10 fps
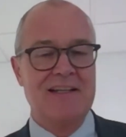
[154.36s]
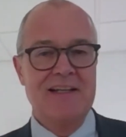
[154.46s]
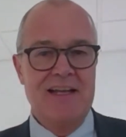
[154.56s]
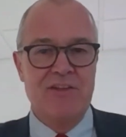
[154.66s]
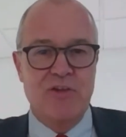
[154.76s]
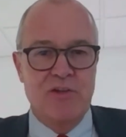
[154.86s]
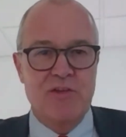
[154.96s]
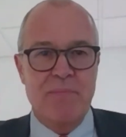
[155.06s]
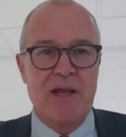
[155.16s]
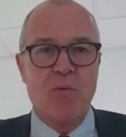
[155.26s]
it's good
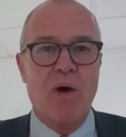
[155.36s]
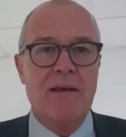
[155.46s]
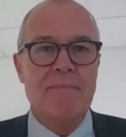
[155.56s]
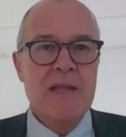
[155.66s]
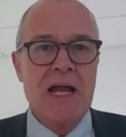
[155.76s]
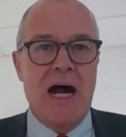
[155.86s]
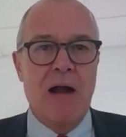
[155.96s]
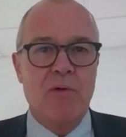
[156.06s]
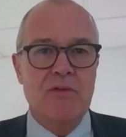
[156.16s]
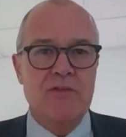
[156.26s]
to be at one. I
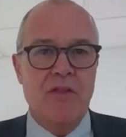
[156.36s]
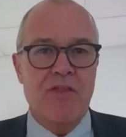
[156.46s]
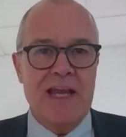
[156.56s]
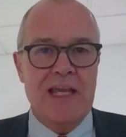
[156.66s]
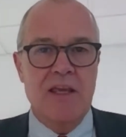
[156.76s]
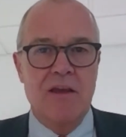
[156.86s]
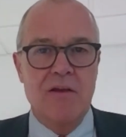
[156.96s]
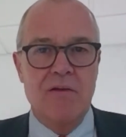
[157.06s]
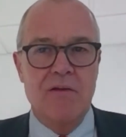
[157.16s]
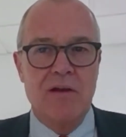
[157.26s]
want to thank
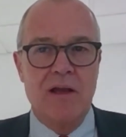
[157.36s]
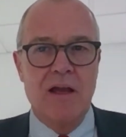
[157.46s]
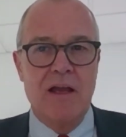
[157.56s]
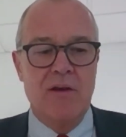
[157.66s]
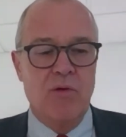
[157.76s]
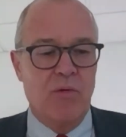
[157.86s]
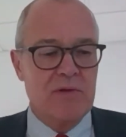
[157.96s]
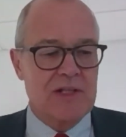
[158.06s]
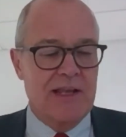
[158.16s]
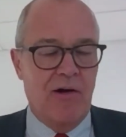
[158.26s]
you
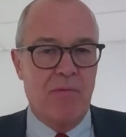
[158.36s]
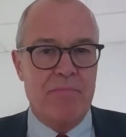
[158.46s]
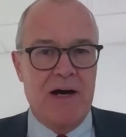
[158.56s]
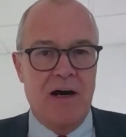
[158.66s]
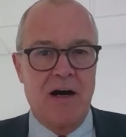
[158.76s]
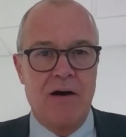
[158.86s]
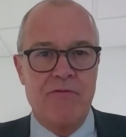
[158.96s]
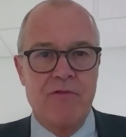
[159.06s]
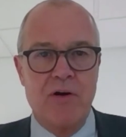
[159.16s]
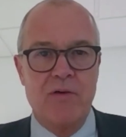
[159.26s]
enormously on behalf
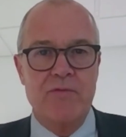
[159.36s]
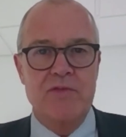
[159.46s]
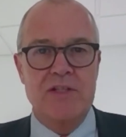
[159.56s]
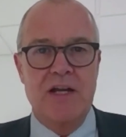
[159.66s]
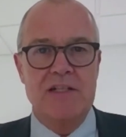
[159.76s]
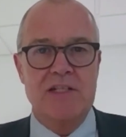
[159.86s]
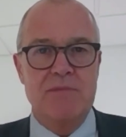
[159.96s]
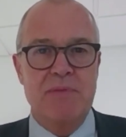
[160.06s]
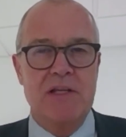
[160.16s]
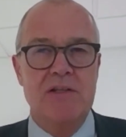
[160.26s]
of scientists,
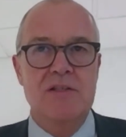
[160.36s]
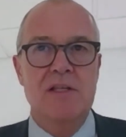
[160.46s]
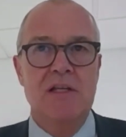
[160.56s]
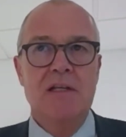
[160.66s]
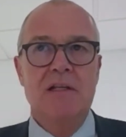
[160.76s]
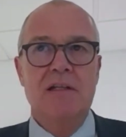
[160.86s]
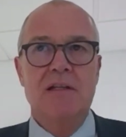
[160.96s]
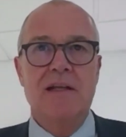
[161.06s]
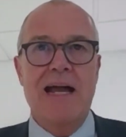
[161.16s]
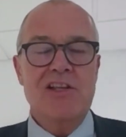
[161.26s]
because
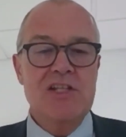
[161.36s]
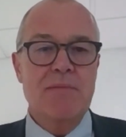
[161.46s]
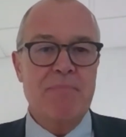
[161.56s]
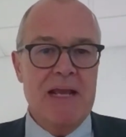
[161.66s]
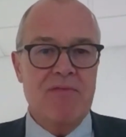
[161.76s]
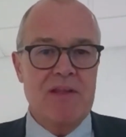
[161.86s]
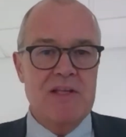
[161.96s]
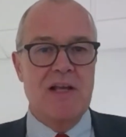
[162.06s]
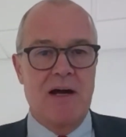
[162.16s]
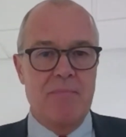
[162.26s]
actually to pick
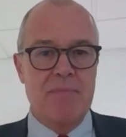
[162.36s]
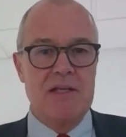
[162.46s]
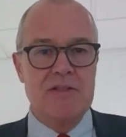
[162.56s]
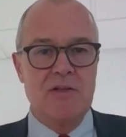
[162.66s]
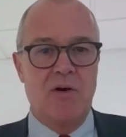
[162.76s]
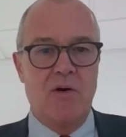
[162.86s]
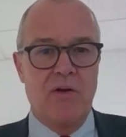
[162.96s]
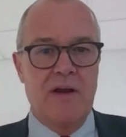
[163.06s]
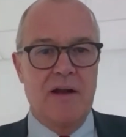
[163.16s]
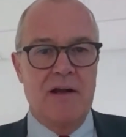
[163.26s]
this up is an
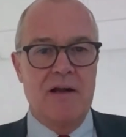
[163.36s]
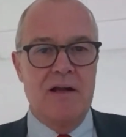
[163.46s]
honour,